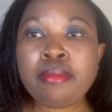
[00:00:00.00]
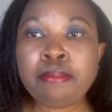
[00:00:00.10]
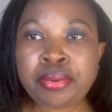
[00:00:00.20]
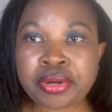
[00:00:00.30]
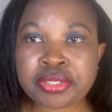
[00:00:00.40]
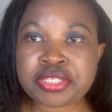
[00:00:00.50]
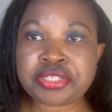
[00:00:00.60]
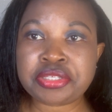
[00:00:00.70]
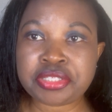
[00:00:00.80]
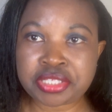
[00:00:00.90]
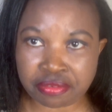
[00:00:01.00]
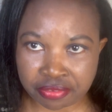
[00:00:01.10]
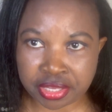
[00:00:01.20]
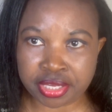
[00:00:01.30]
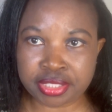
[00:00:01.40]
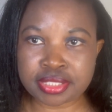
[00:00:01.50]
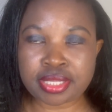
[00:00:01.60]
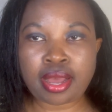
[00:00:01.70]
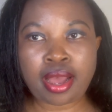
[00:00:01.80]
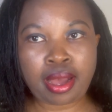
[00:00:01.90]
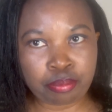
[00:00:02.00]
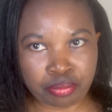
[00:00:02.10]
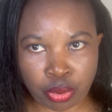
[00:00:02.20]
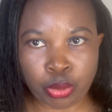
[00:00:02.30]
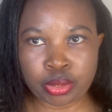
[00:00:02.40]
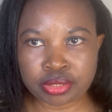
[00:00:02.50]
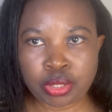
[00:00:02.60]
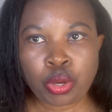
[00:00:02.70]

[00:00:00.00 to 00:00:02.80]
birth certificate abroad,